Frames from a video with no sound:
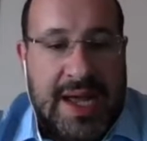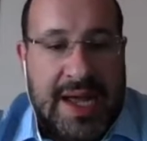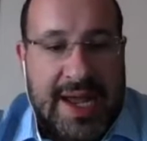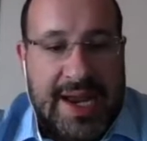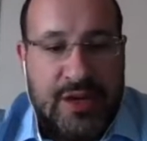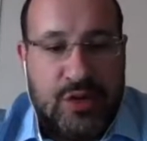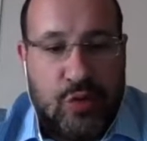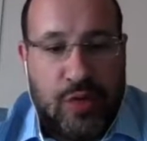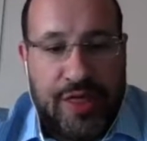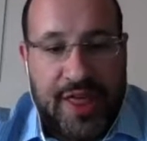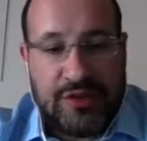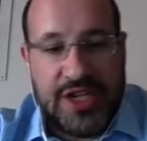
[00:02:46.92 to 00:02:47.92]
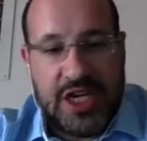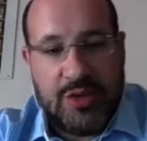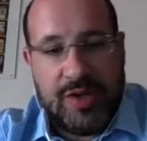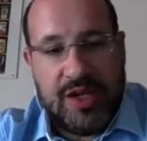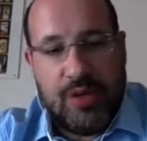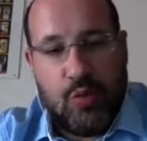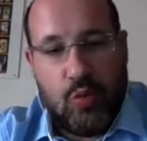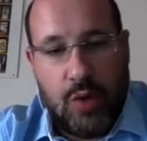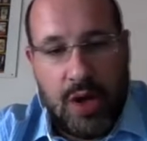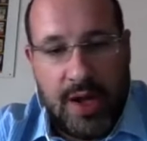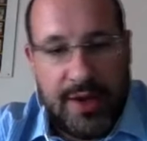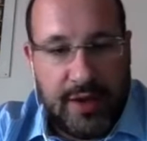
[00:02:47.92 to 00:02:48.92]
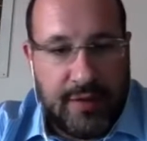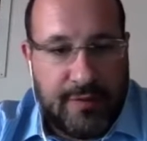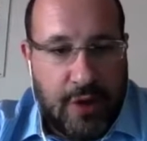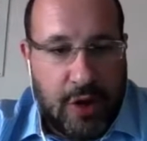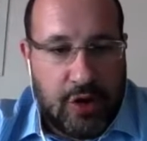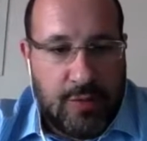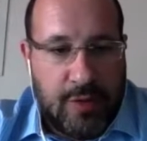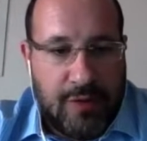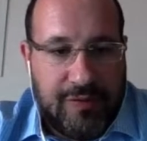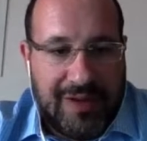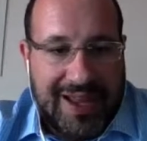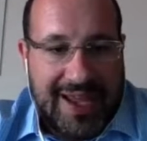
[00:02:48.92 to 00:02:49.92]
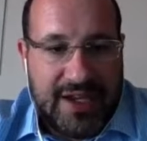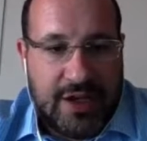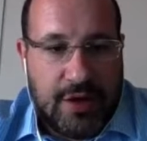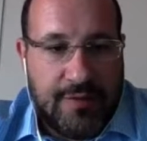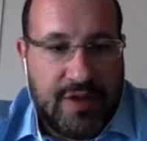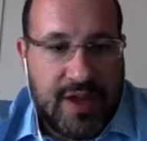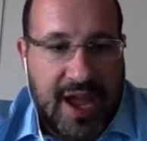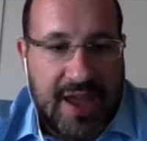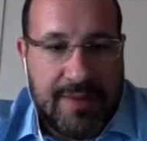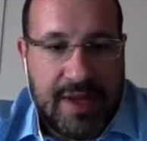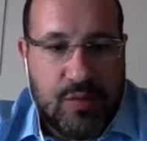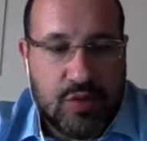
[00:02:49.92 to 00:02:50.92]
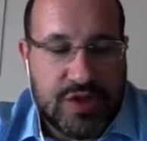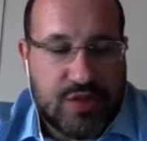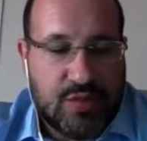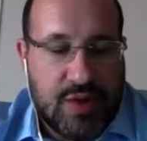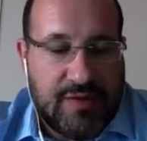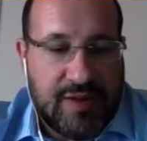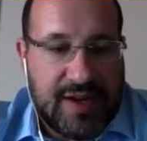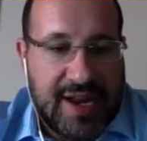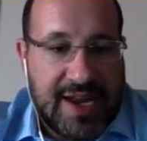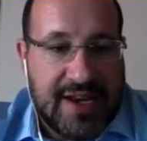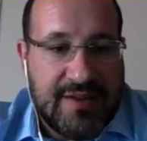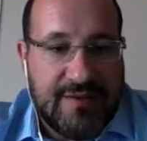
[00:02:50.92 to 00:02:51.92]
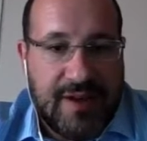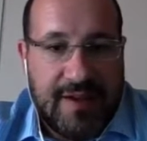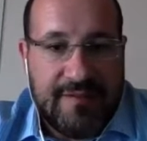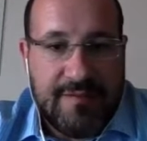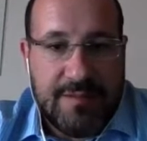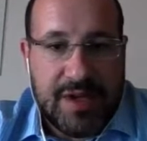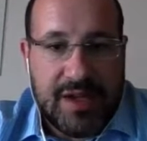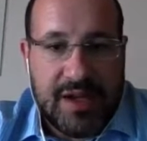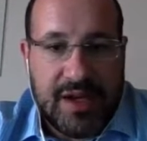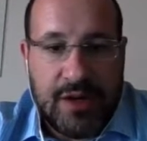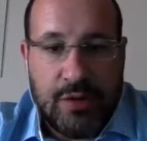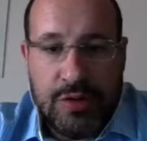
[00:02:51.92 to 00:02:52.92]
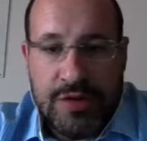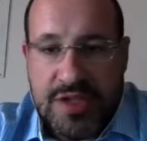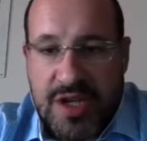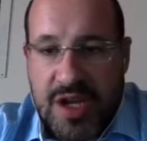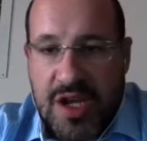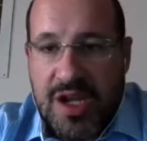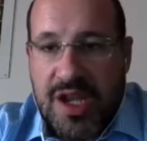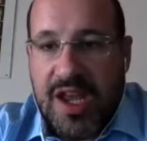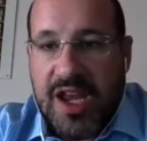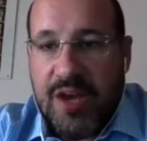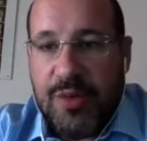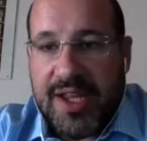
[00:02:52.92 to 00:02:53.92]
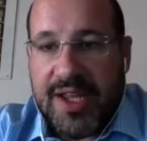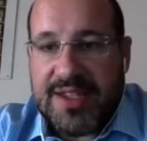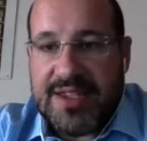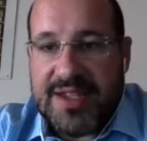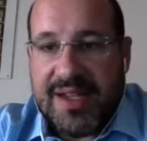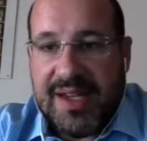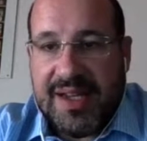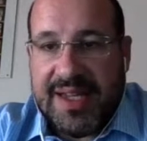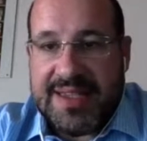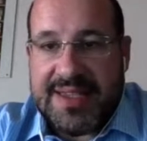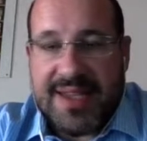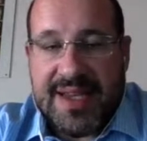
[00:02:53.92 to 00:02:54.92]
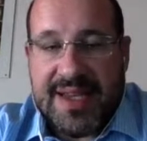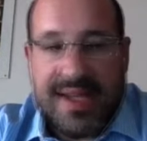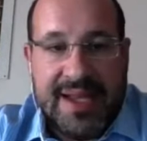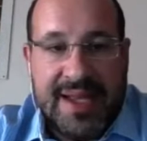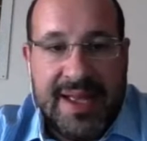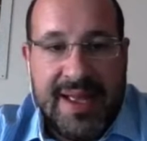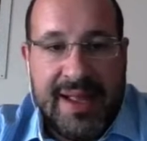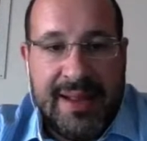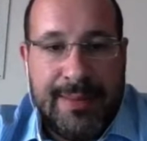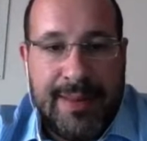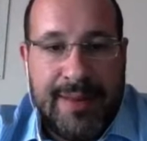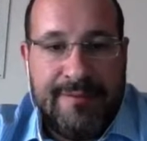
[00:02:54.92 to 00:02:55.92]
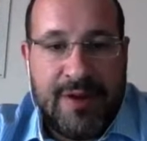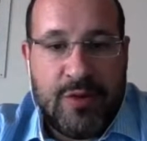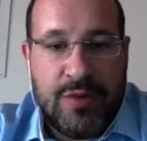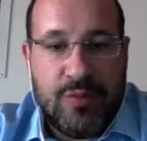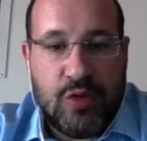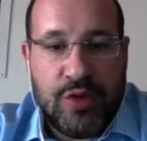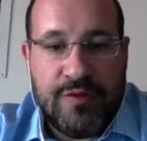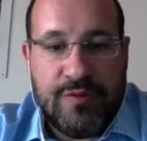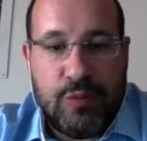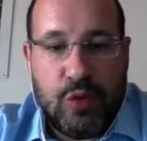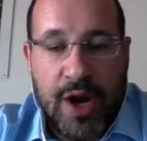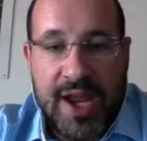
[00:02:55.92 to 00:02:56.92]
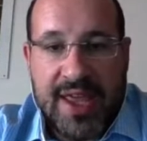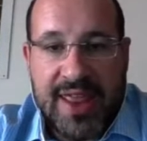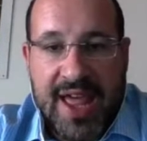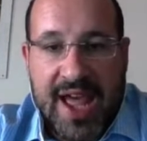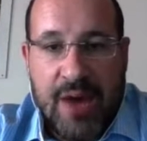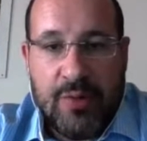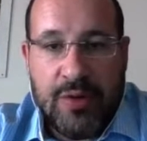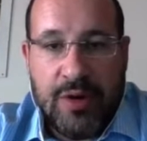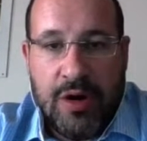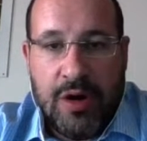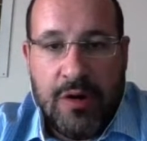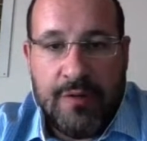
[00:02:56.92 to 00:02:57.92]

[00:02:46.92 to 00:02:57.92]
in 2021, the volume of lending of the EIB was roughly 95 billion euros. Here we can see, let's say, a very brief breakdown of